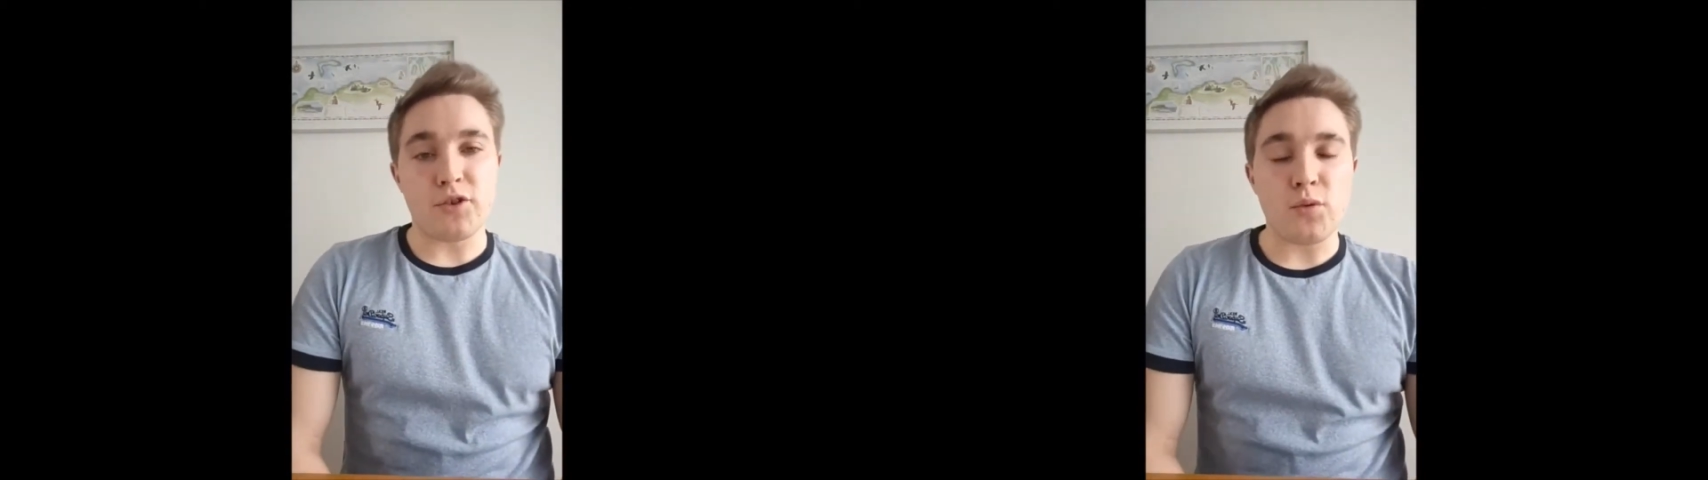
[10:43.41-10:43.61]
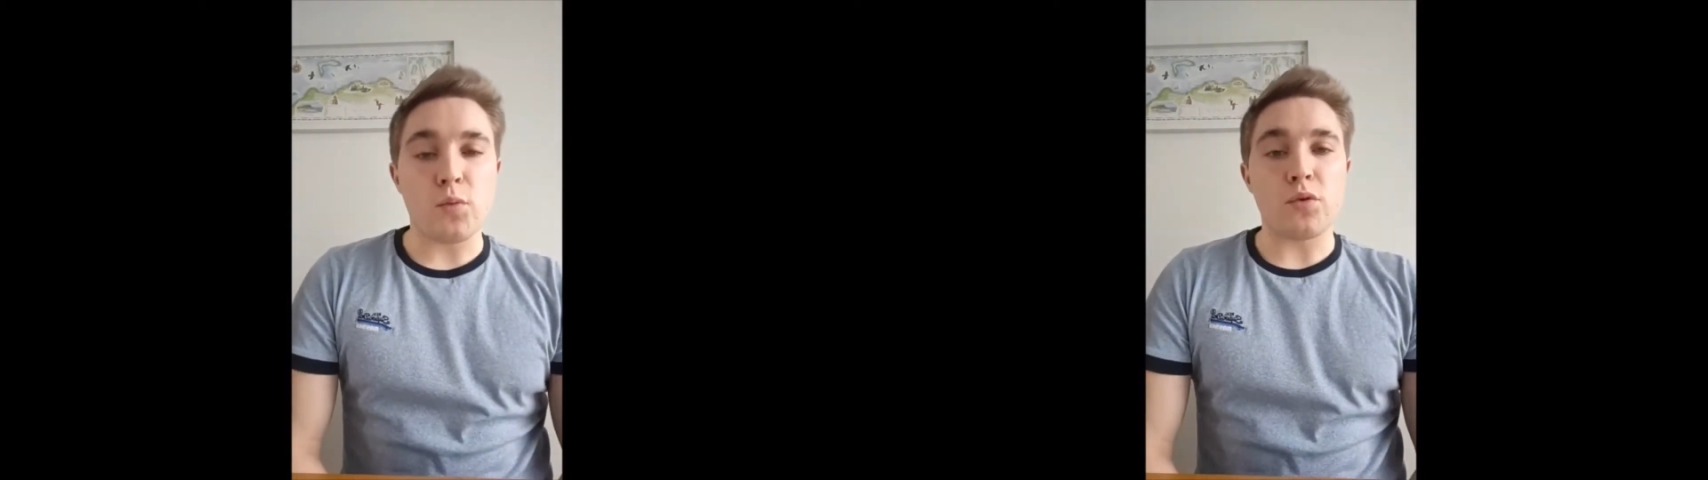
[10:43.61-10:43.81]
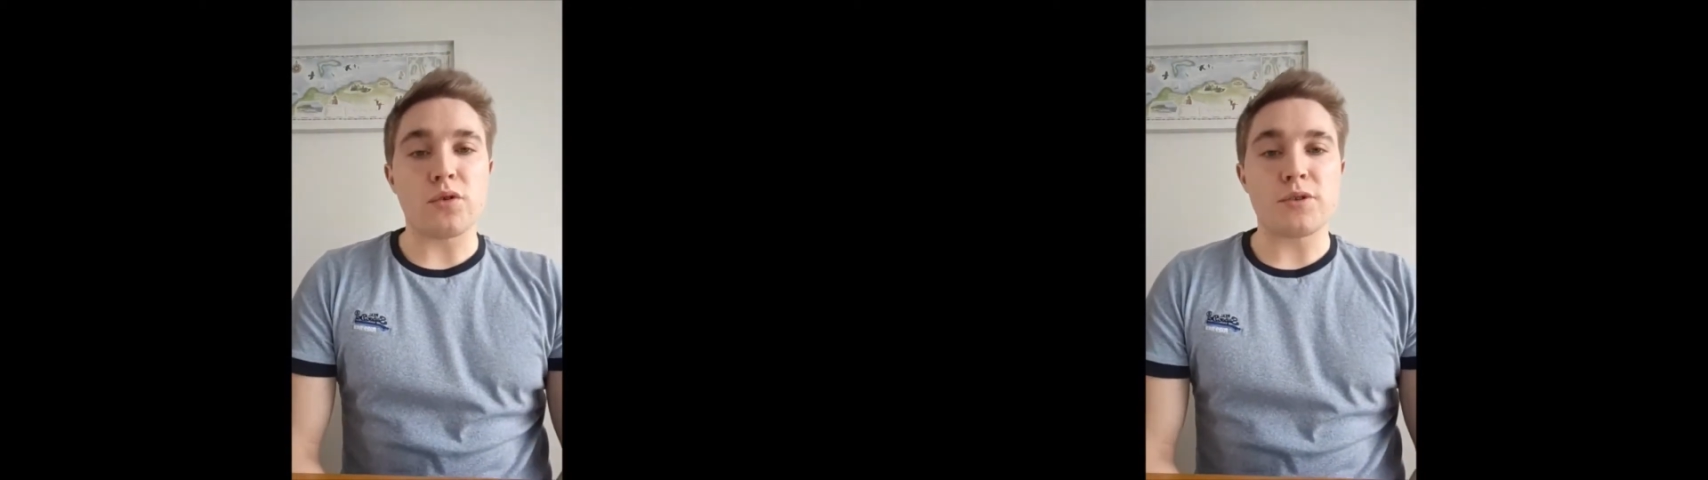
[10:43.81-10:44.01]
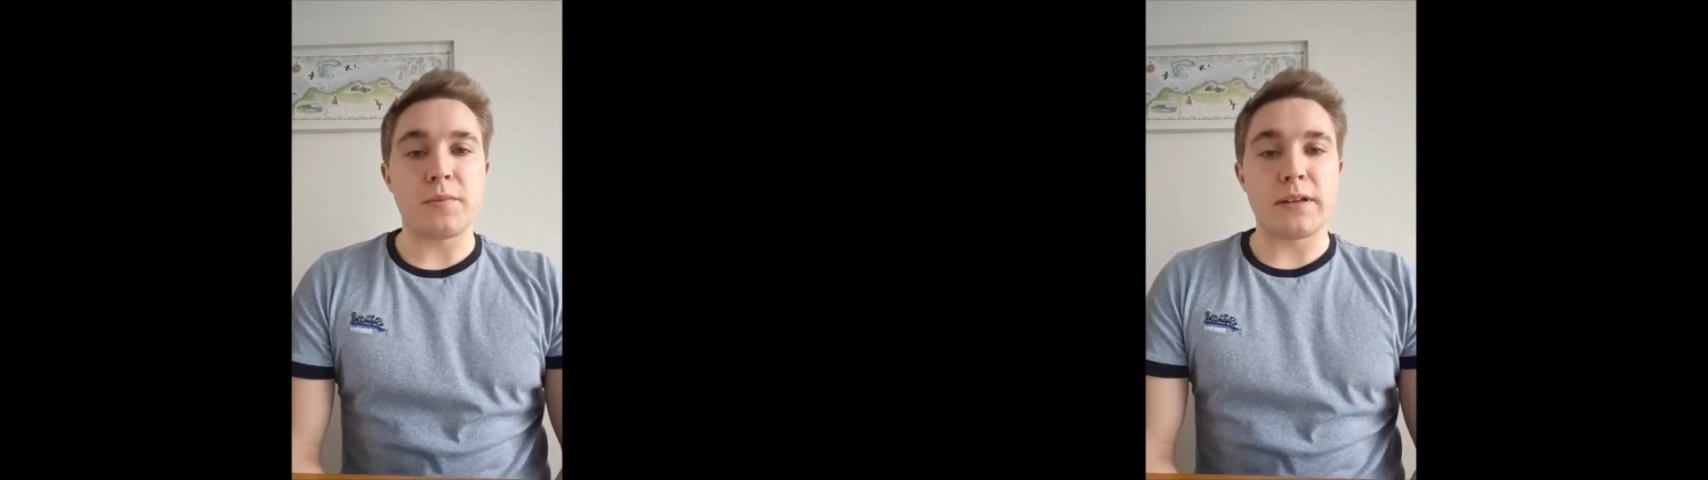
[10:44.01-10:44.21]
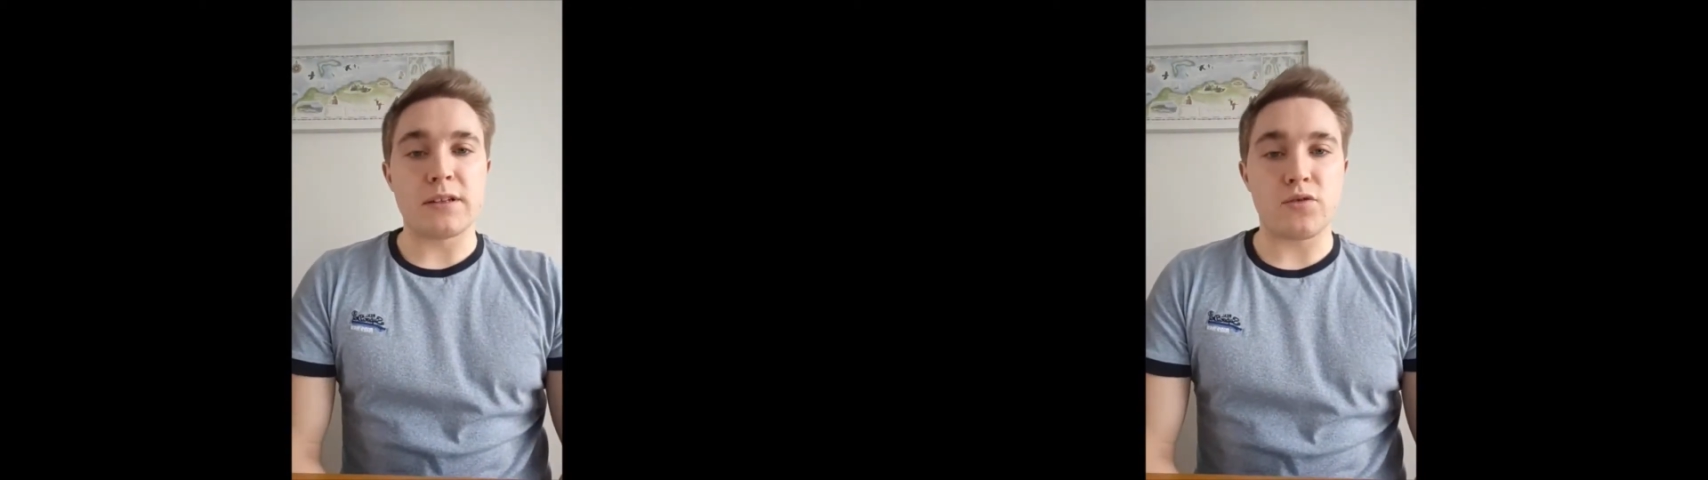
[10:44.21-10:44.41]
towards
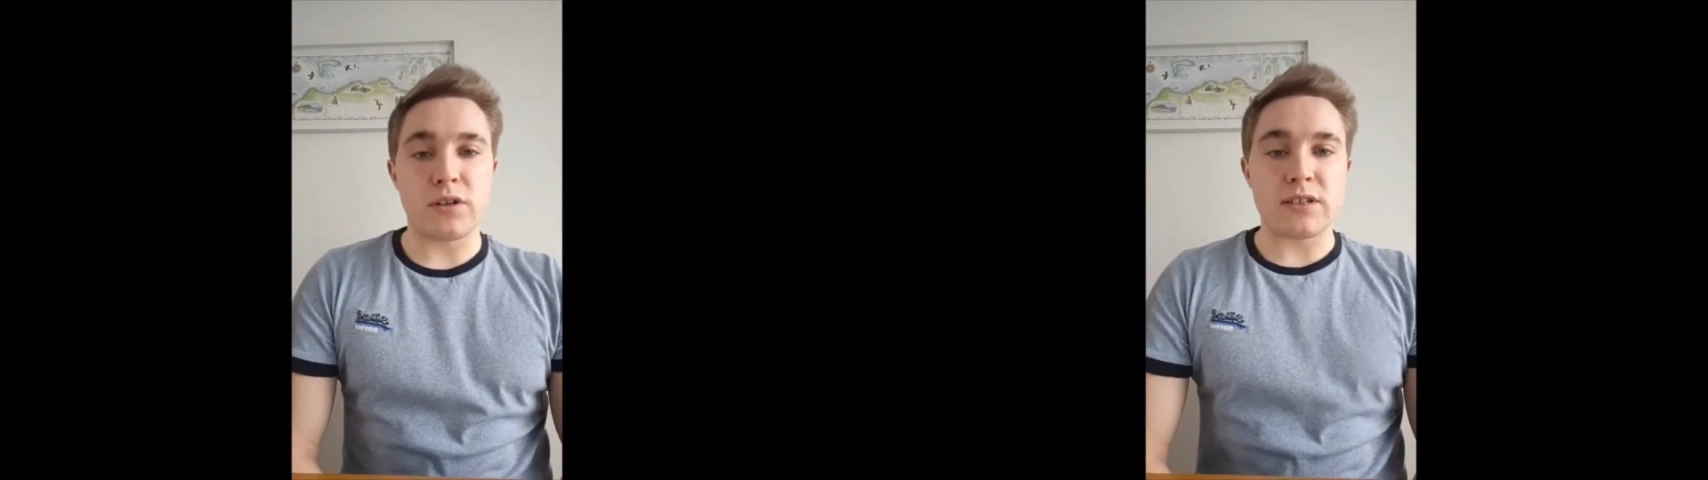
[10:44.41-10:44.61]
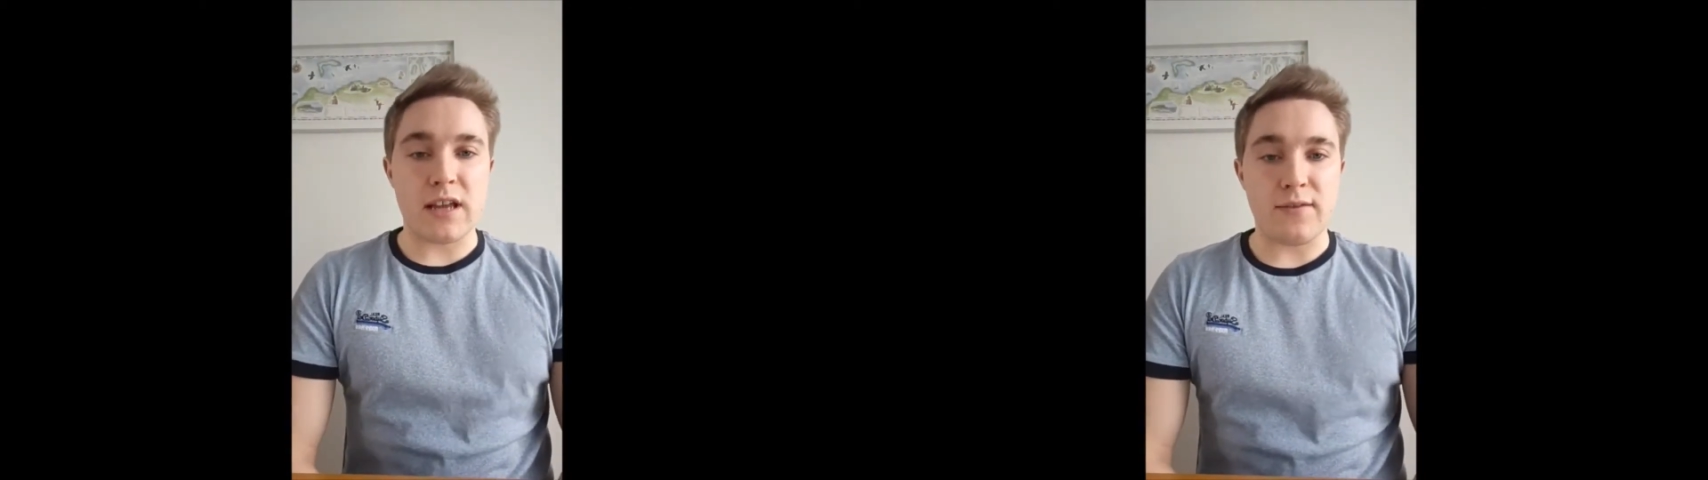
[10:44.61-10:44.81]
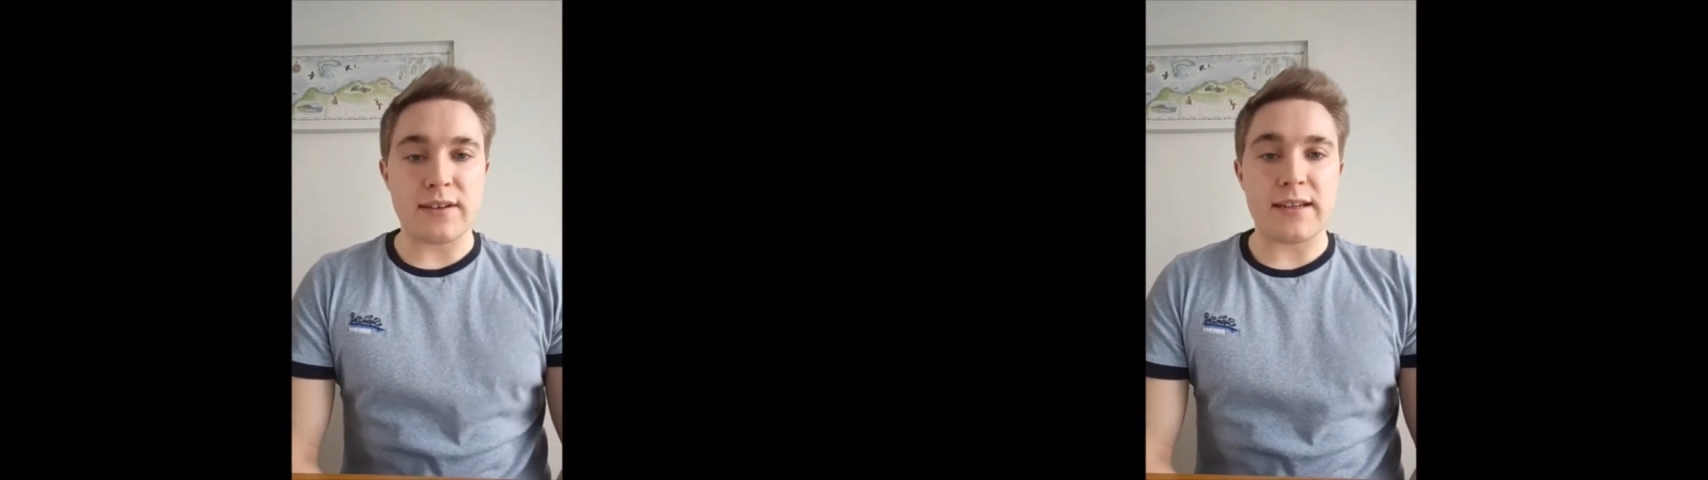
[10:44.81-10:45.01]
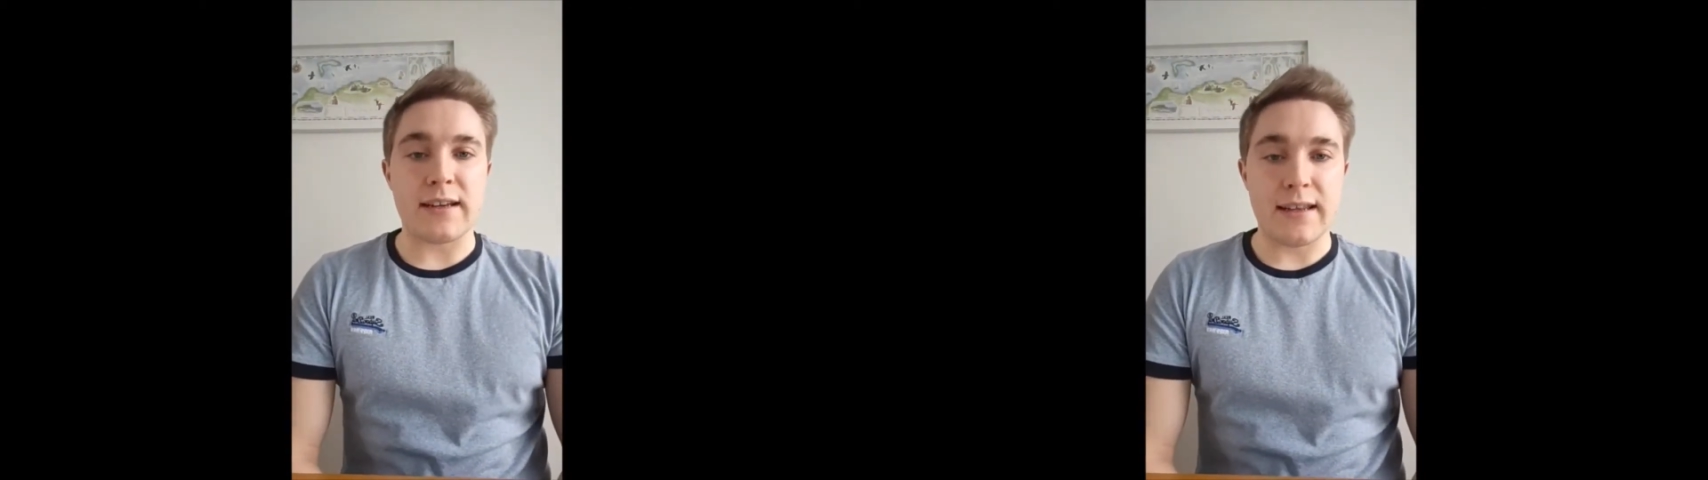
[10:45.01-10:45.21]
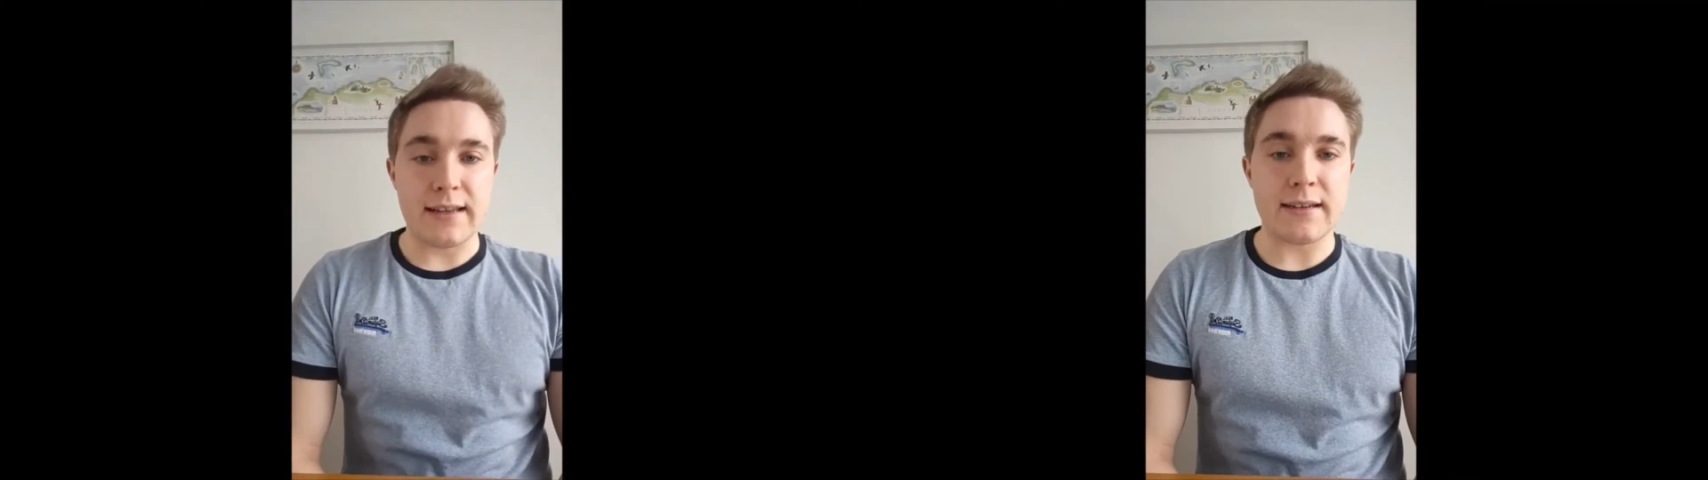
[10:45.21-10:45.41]
my sort of 17,